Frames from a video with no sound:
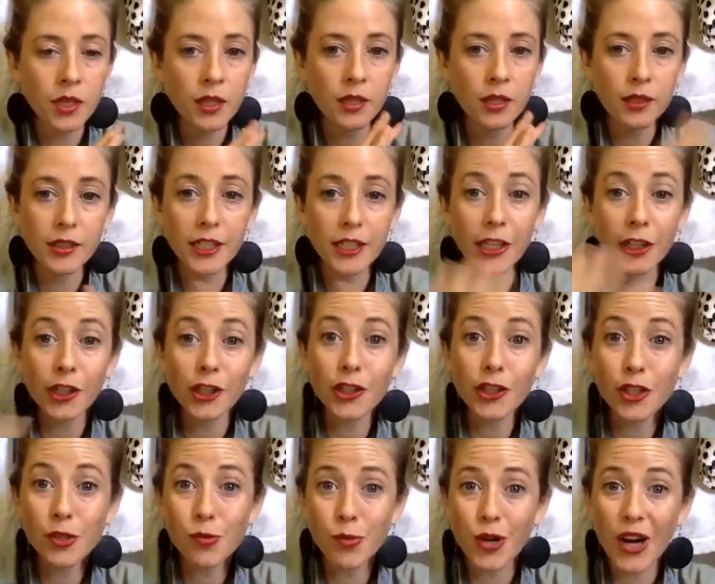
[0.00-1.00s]
year
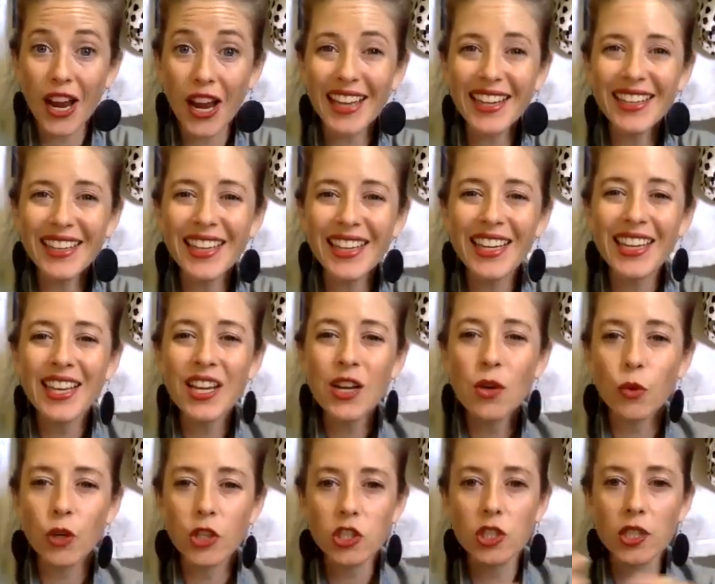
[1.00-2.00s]
spread,
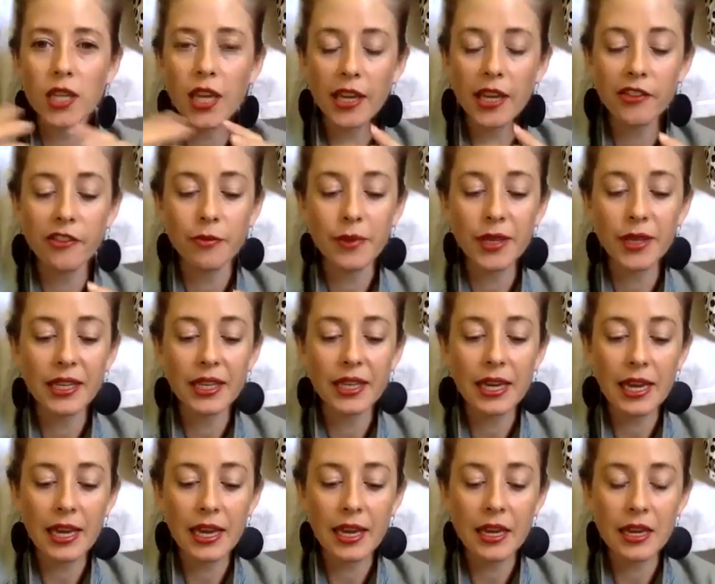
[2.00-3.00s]
which gave me
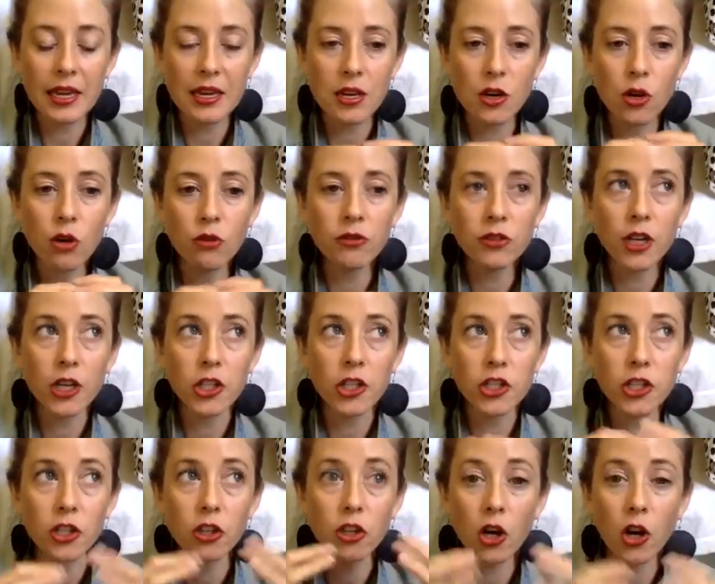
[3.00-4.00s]
a
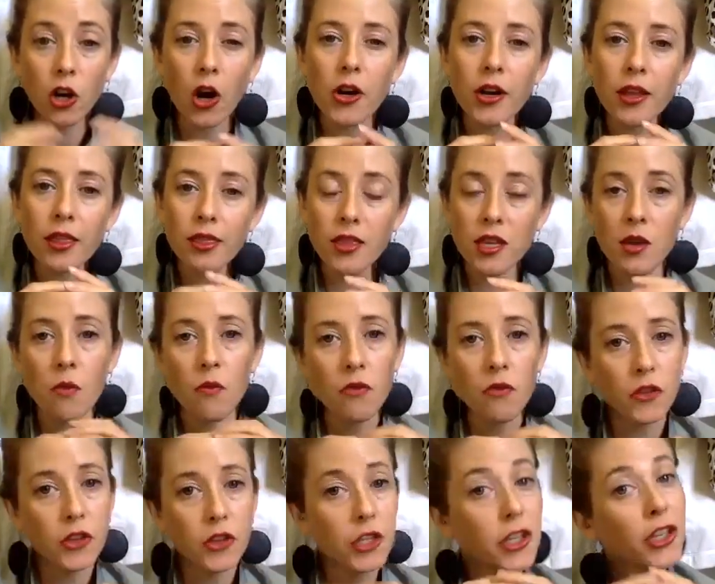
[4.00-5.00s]
overarching card and theme
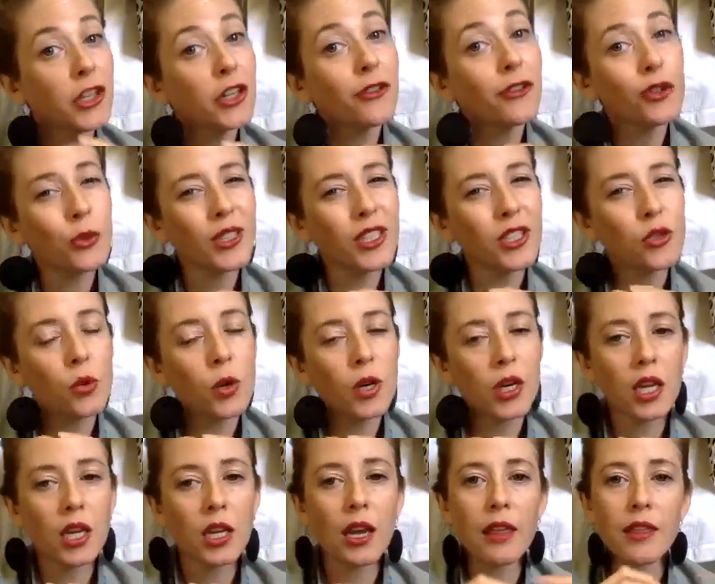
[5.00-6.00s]
for the year of
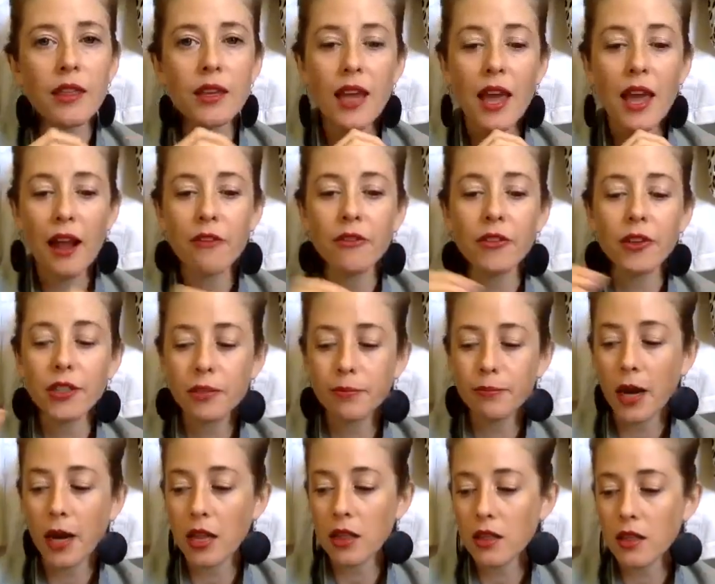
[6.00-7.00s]
2020, and then every
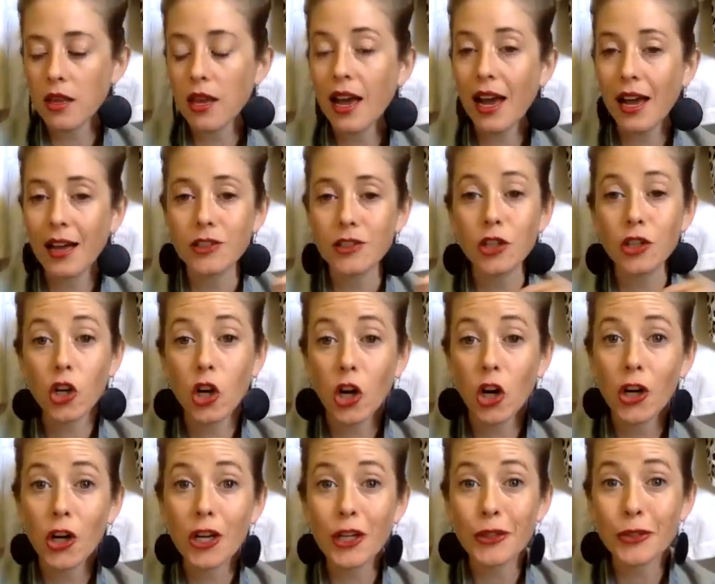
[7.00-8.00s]
month has a
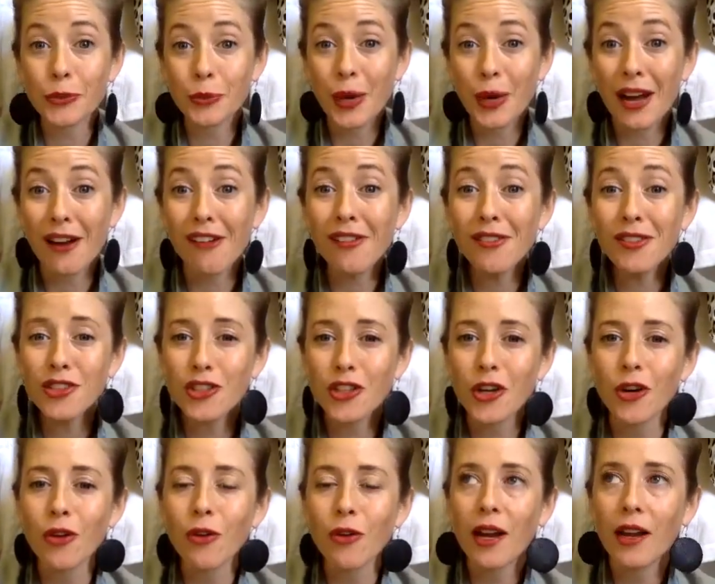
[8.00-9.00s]
card as well.
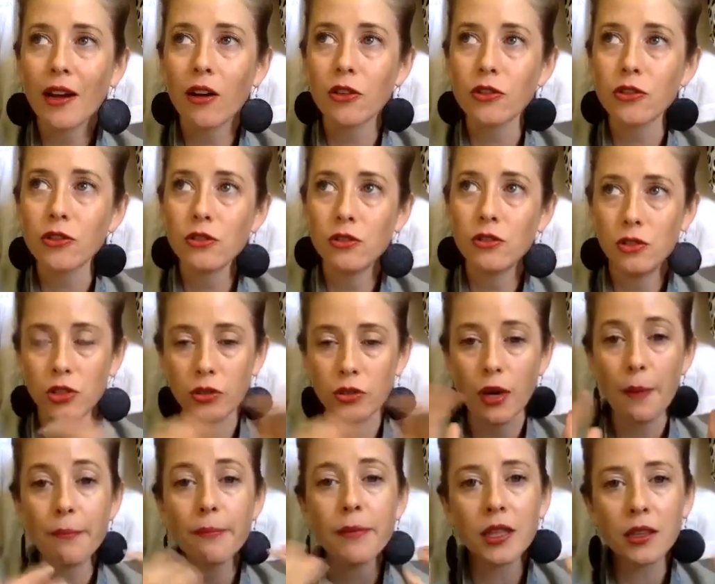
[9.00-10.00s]
So I also do a
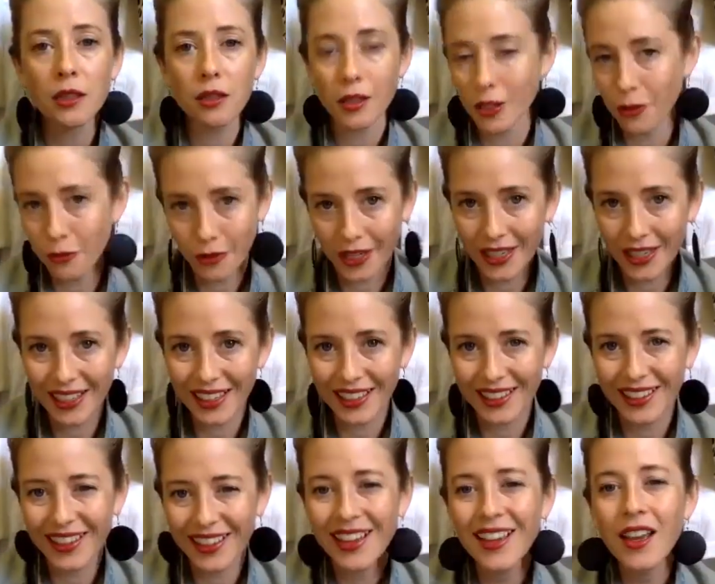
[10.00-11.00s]
monthly
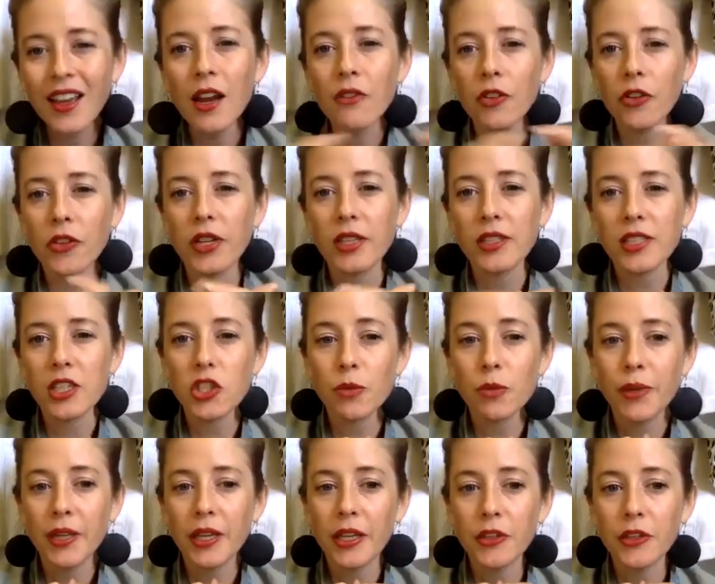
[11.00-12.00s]
reading for things I should
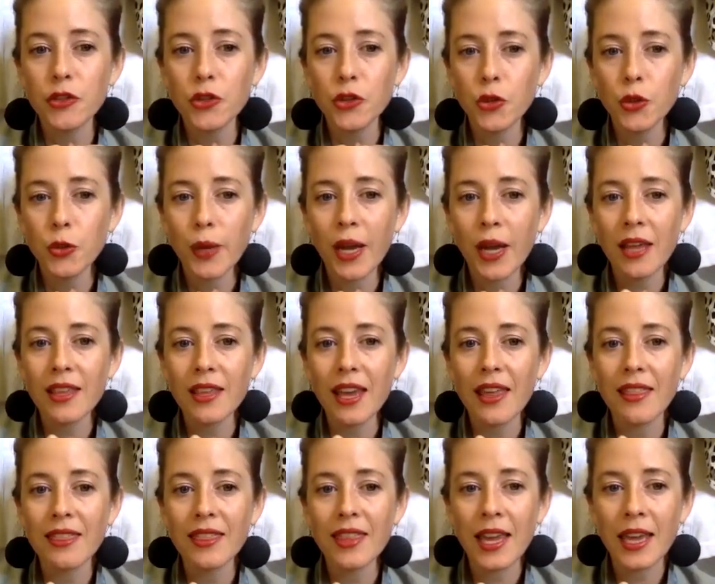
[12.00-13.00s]
be in tune with,
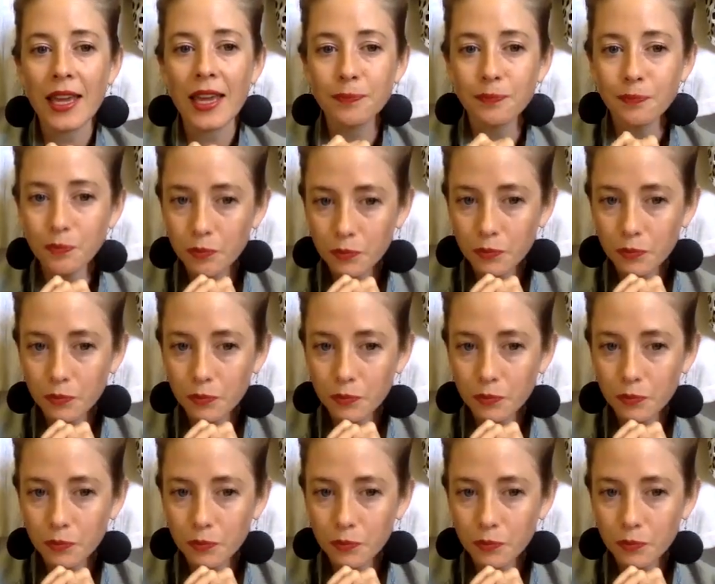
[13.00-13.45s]
and then